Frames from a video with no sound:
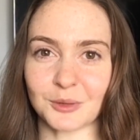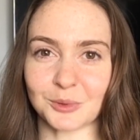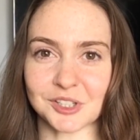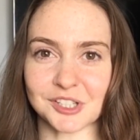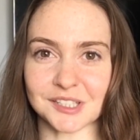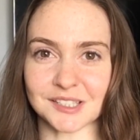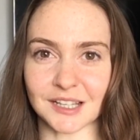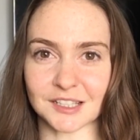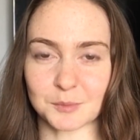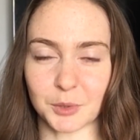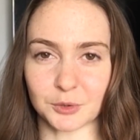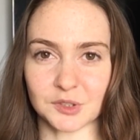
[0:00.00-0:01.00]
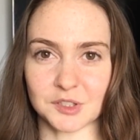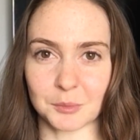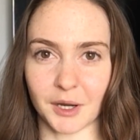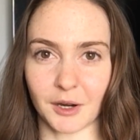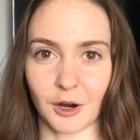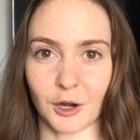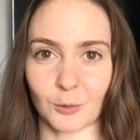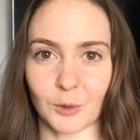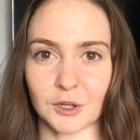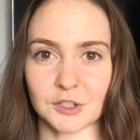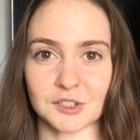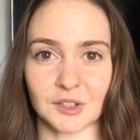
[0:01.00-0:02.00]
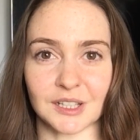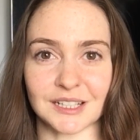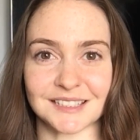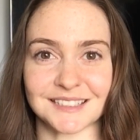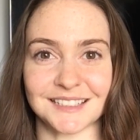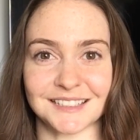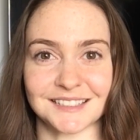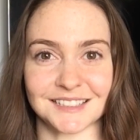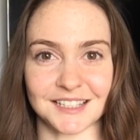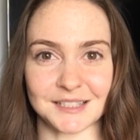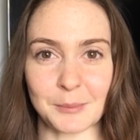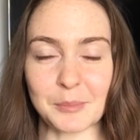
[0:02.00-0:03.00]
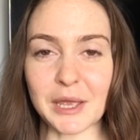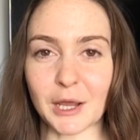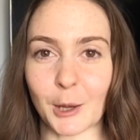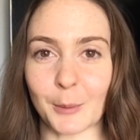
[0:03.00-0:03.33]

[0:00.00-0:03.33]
which is exposed to my artwork so that it doesn't pick